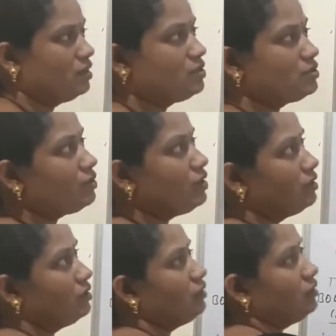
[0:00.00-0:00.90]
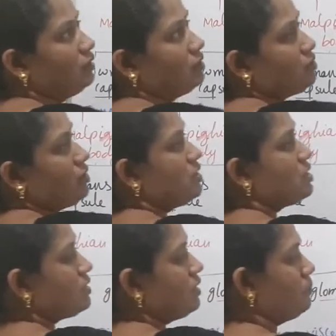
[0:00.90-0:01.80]
So here, in
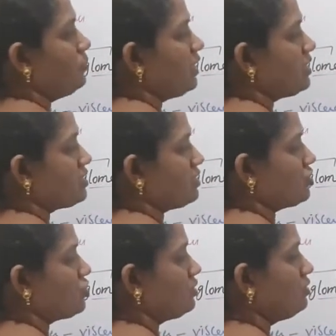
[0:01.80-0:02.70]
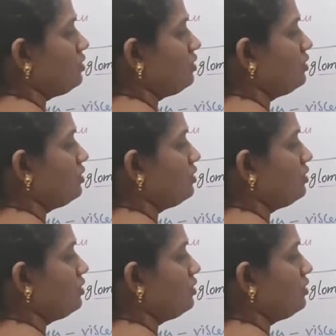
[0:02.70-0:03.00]
this cup-like structure,